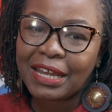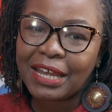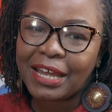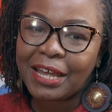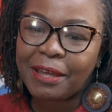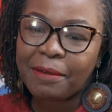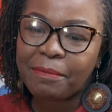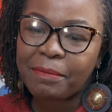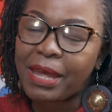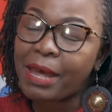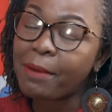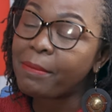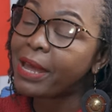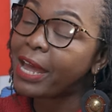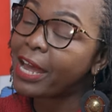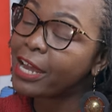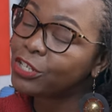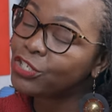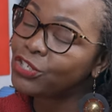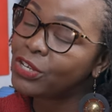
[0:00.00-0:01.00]
Um, I'm
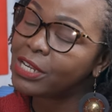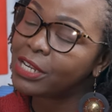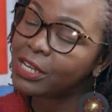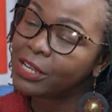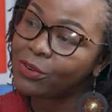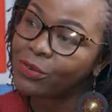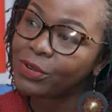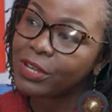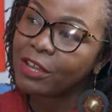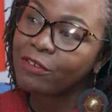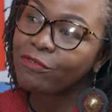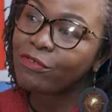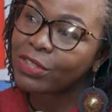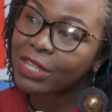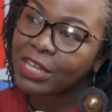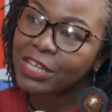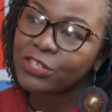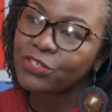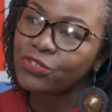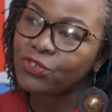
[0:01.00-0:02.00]
actually looking for
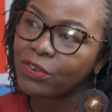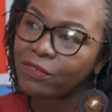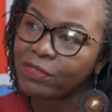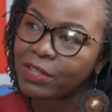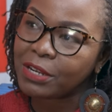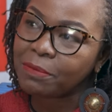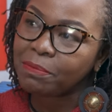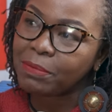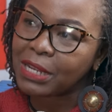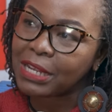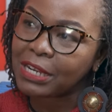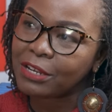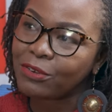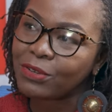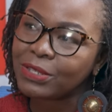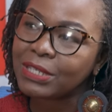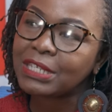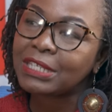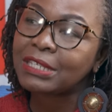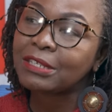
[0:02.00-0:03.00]
the history of that plane
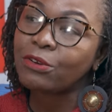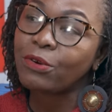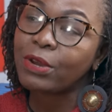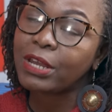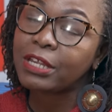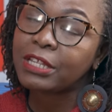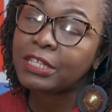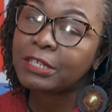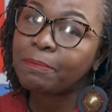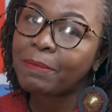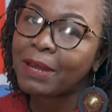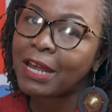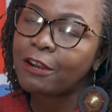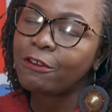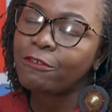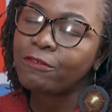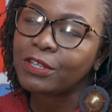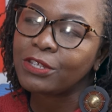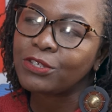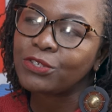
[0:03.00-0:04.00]
because it's it's
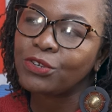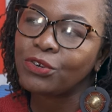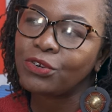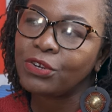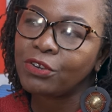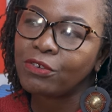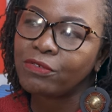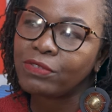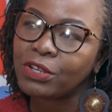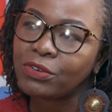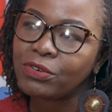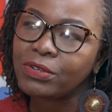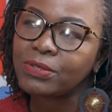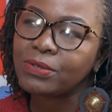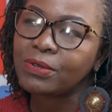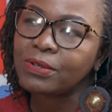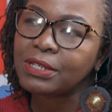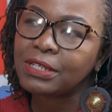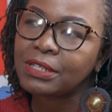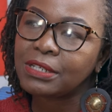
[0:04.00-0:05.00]
part of the story of the
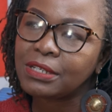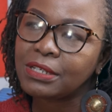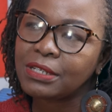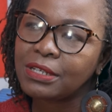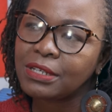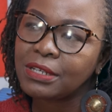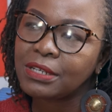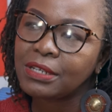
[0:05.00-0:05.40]
resort.